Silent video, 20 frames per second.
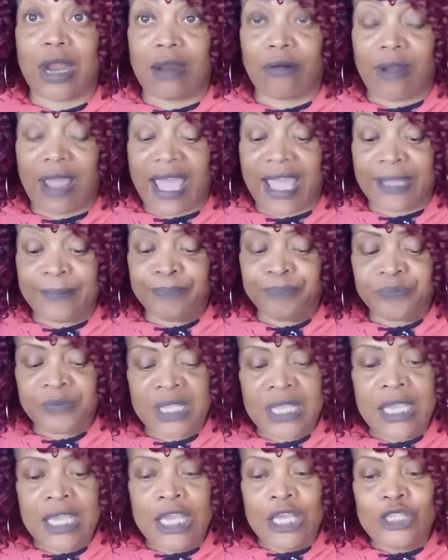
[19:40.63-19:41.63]
all right?
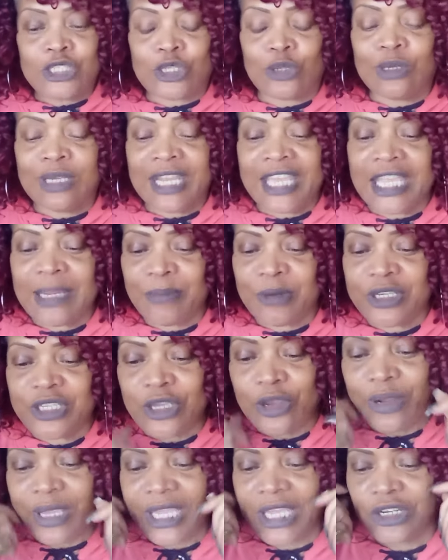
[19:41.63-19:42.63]
So Libra,
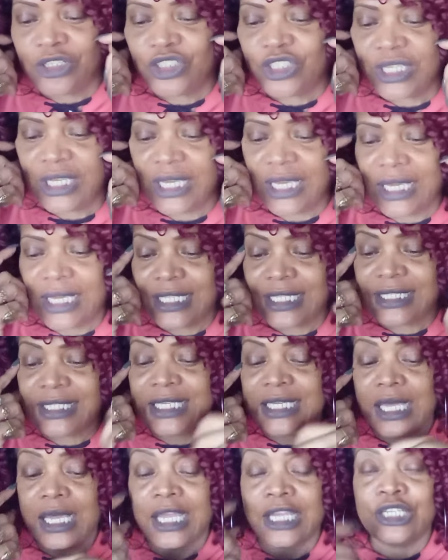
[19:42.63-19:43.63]
your energy is
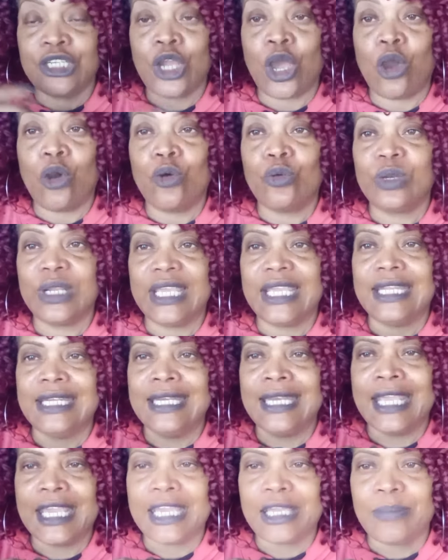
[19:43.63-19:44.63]
the unknown
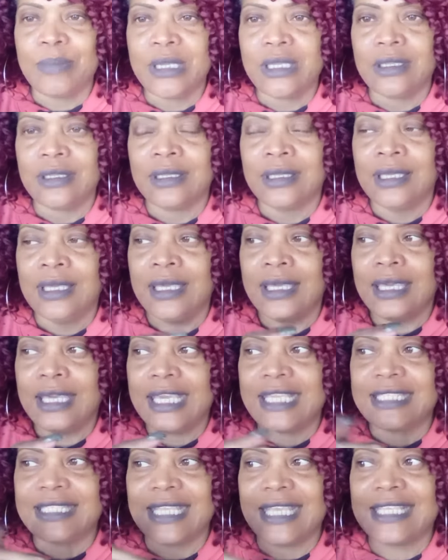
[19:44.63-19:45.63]
enigma.
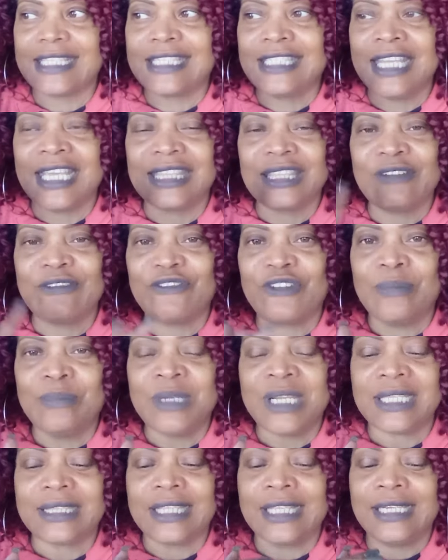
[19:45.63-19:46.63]
It says nothing from
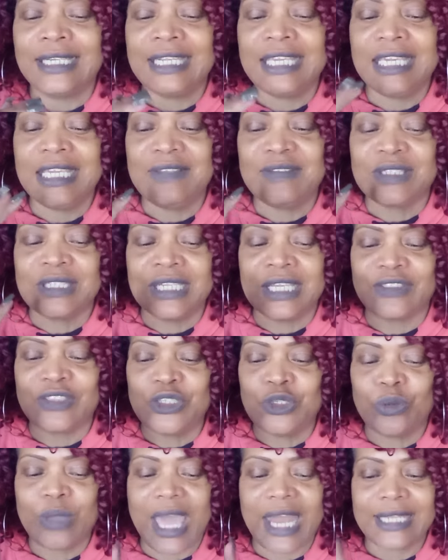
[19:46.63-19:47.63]
nothing leaves nothing.
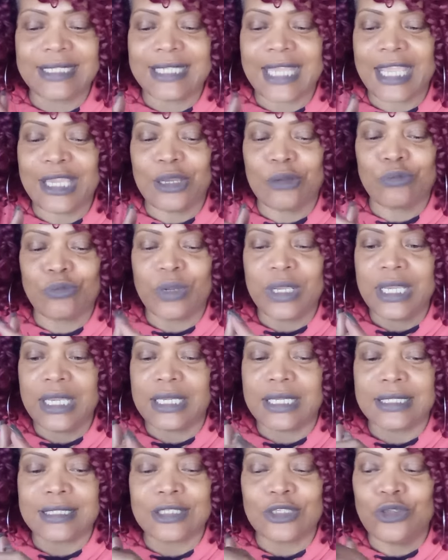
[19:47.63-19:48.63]
You got to take a
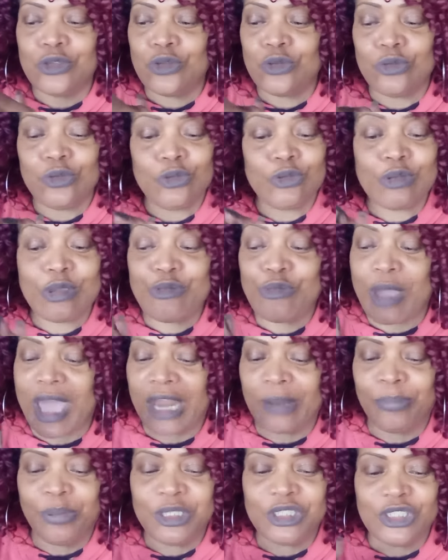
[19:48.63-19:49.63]
risk. You got
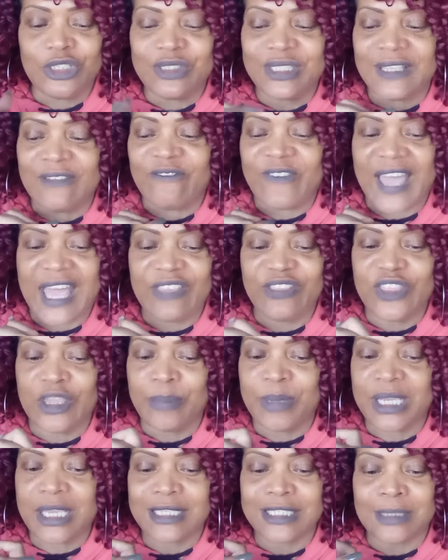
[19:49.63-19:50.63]
to put yourself out there,
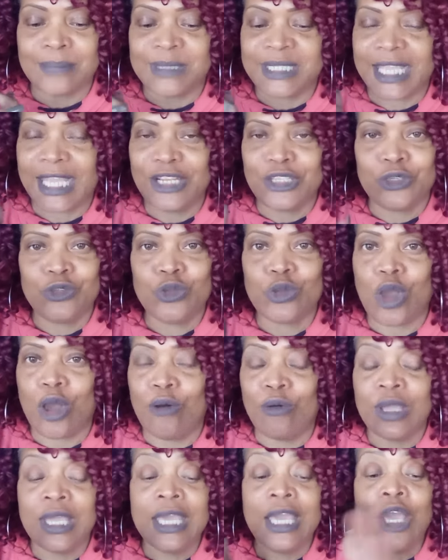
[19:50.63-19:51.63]
because I'm telling you, you're
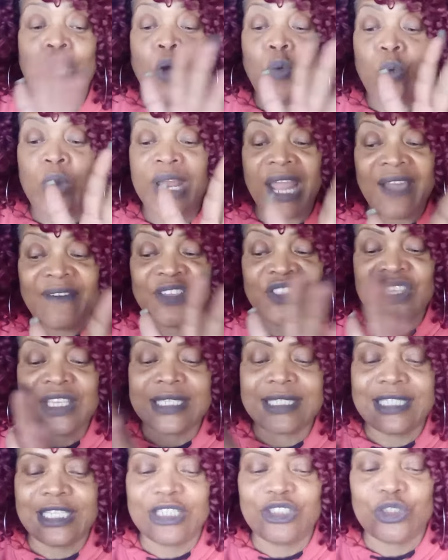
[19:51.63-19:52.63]
going to, whatever
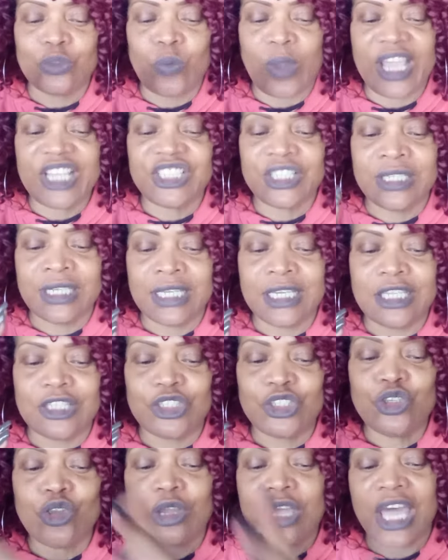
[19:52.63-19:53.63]
this situation is,
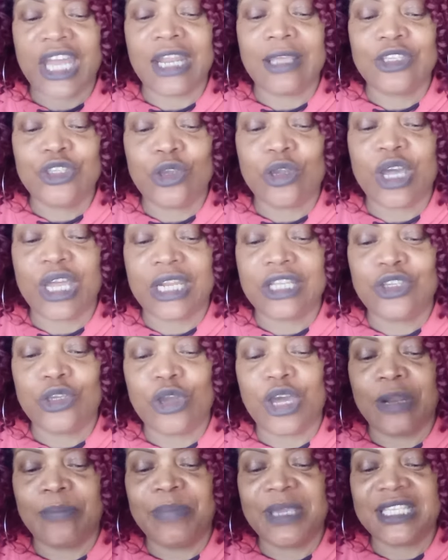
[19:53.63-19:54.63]
you're gonna
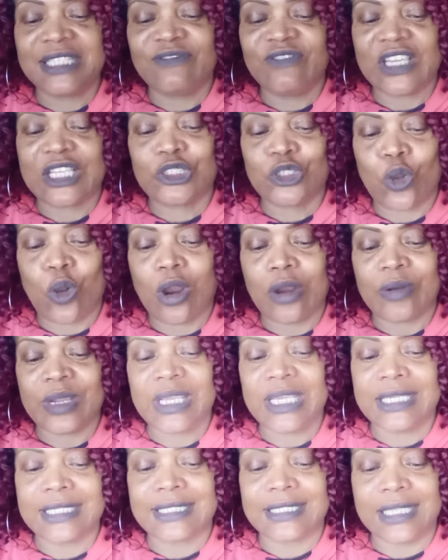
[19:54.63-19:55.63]
be
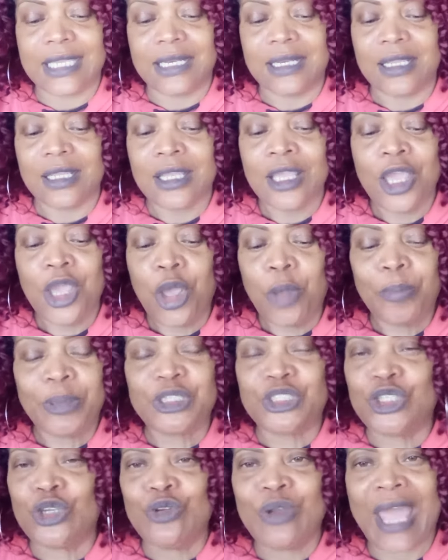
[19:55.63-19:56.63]
victorious in it.
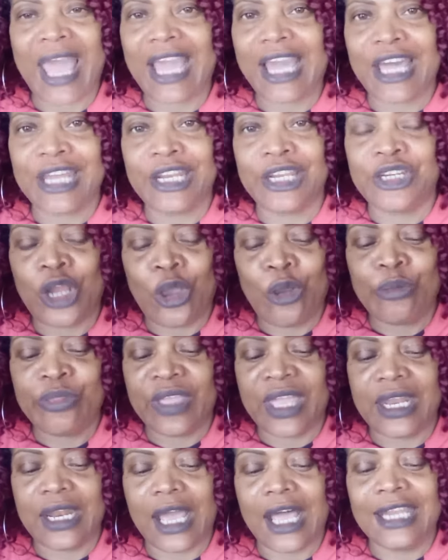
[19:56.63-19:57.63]
But you're not gonna know
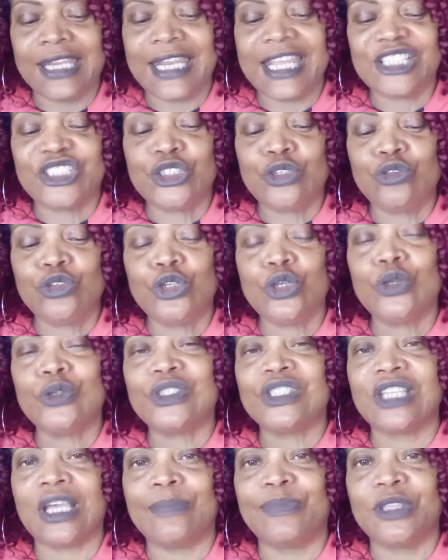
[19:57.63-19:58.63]
that unless you do
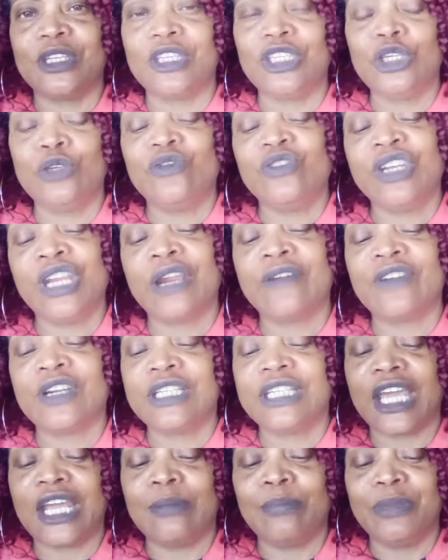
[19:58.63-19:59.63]
something you've never
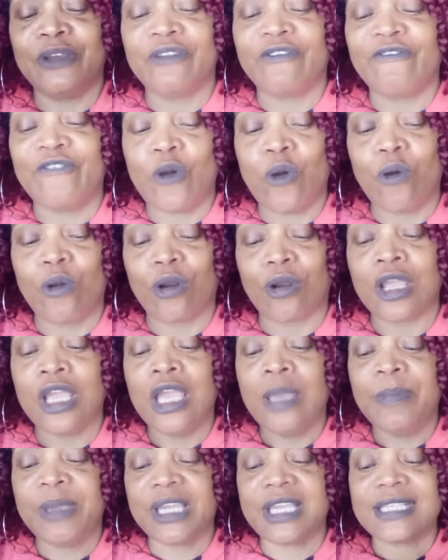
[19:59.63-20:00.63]
done before,
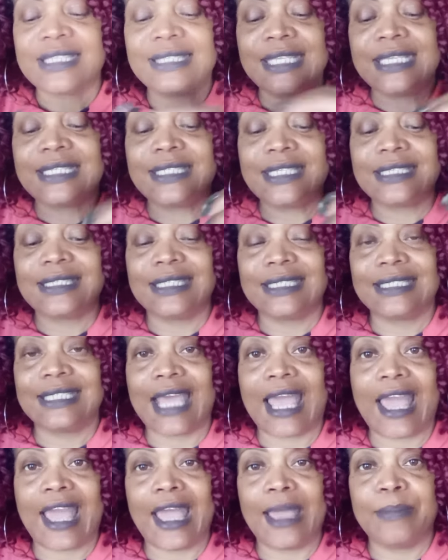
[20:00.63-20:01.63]
because this is the
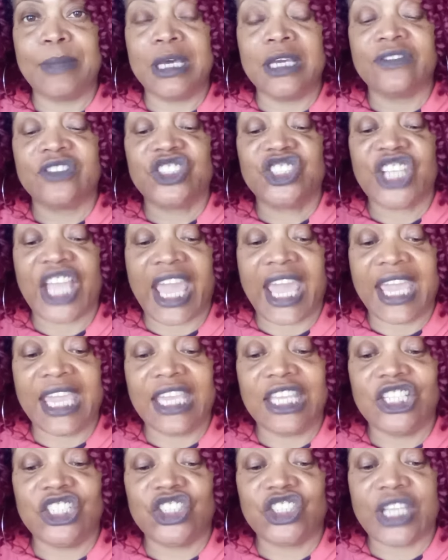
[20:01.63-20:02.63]
time of
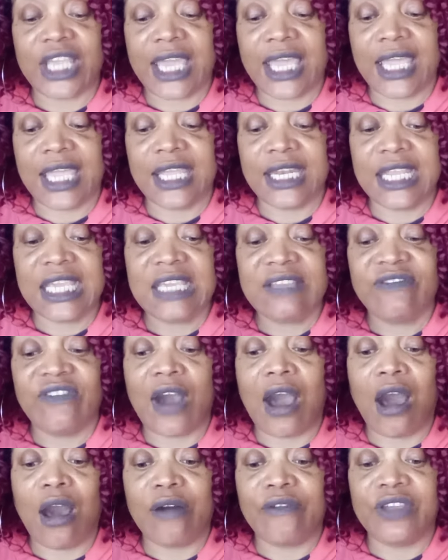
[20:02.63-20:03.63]
change and
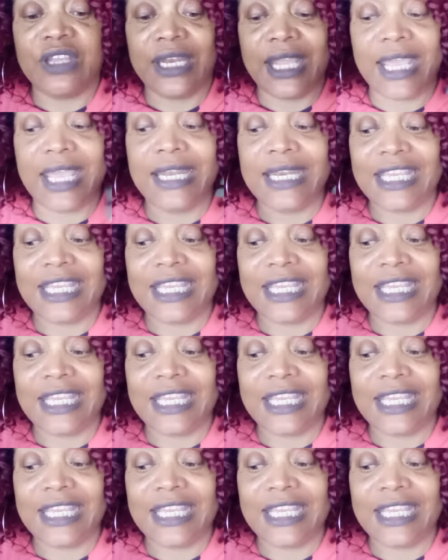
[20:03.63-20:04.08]
evolving and